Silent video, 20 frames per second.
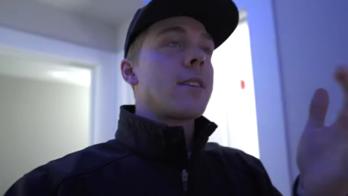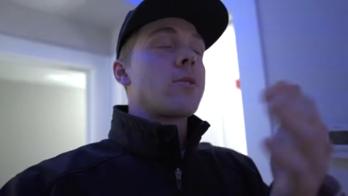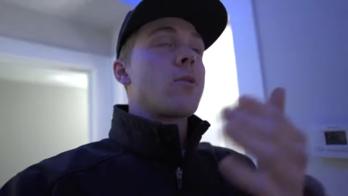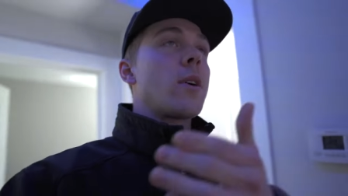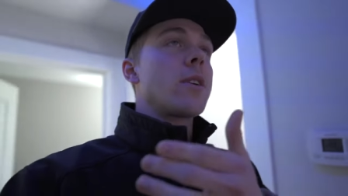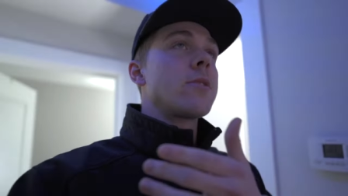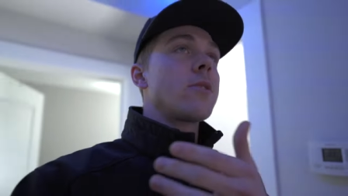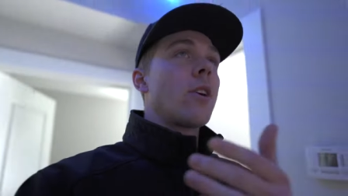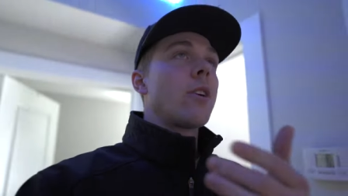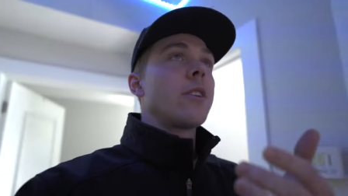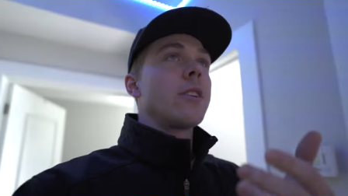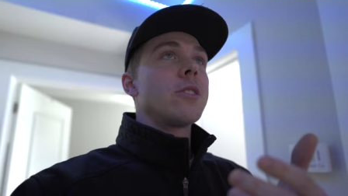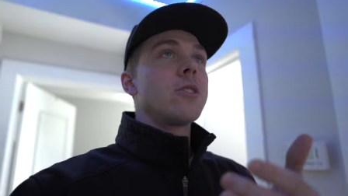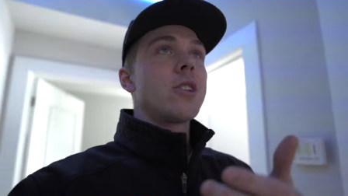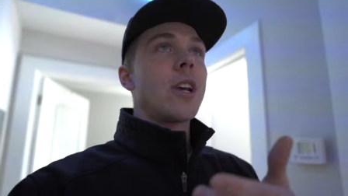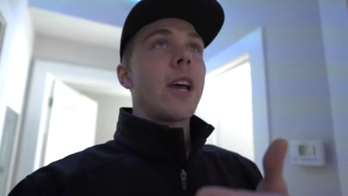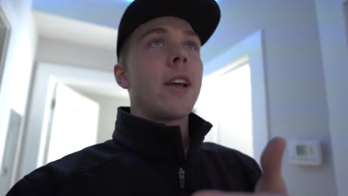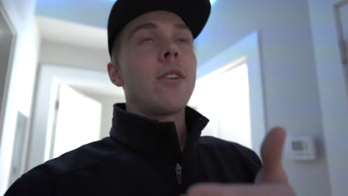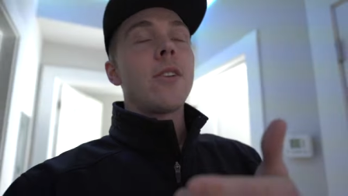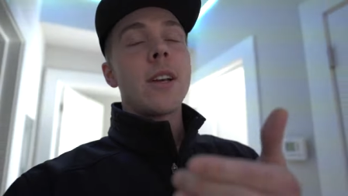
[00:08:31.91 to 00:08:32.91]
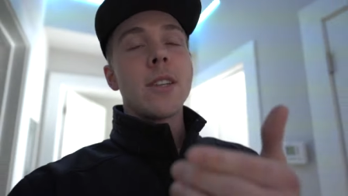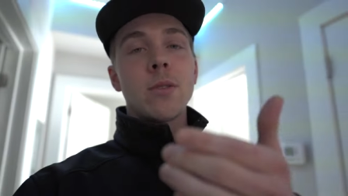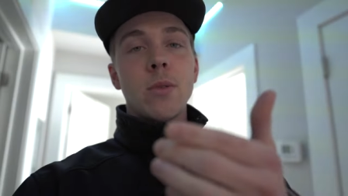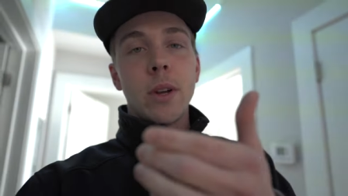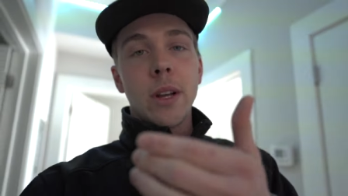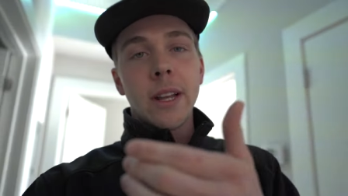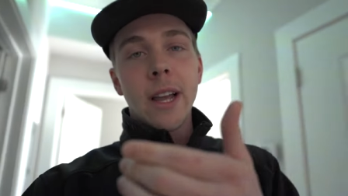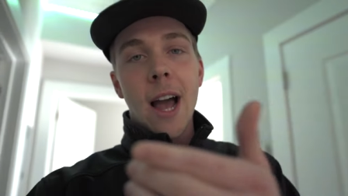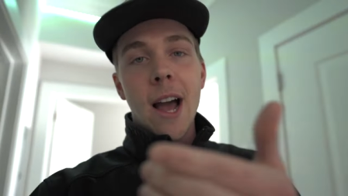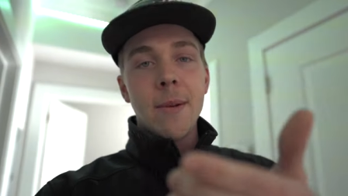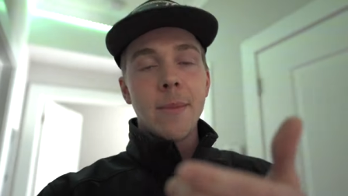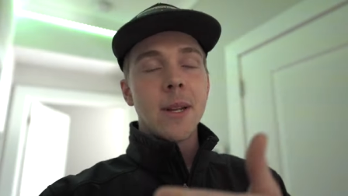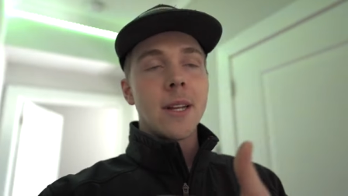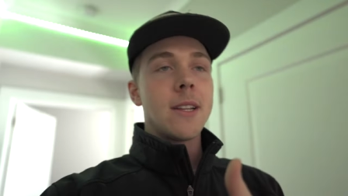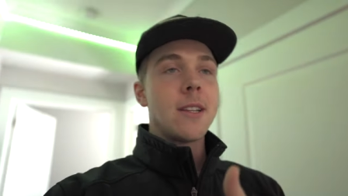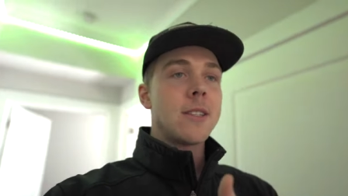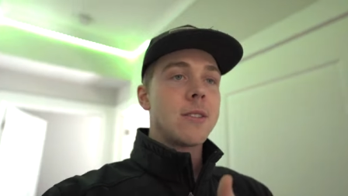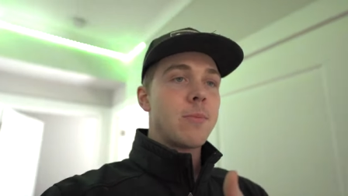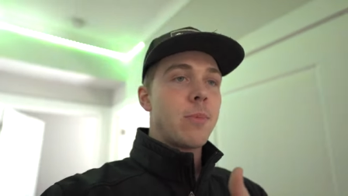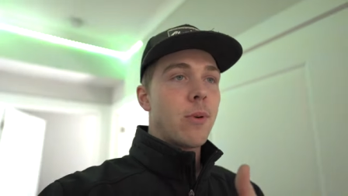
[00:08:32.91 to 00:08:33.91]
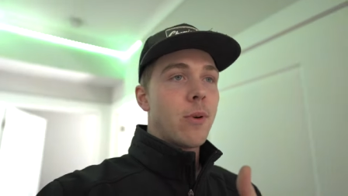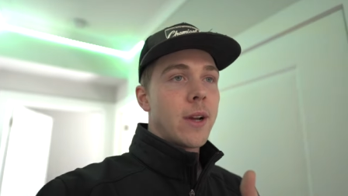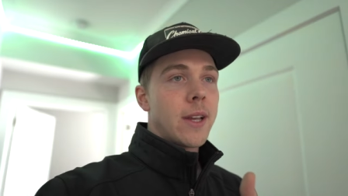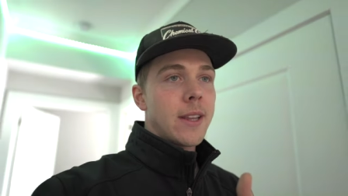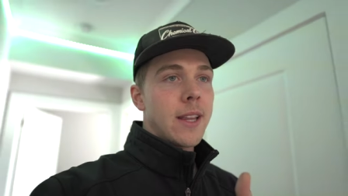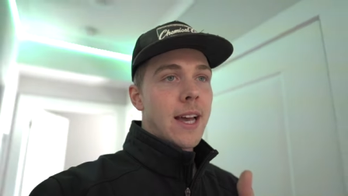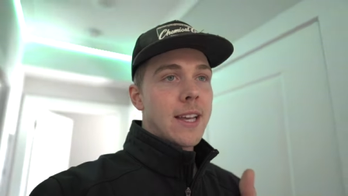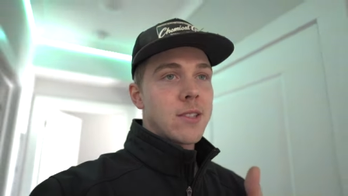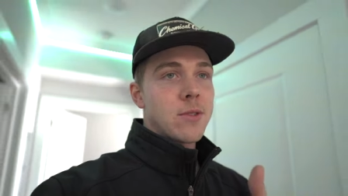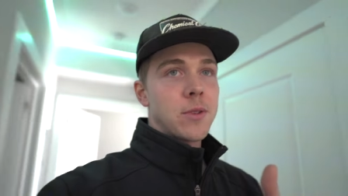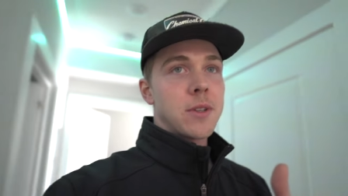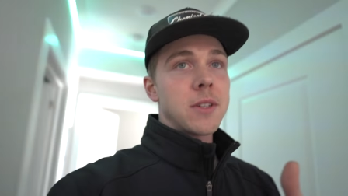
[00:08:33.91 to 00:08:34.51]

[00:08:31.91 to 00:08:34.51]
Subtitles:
that's why I started the channel. That's what got me to this point. That's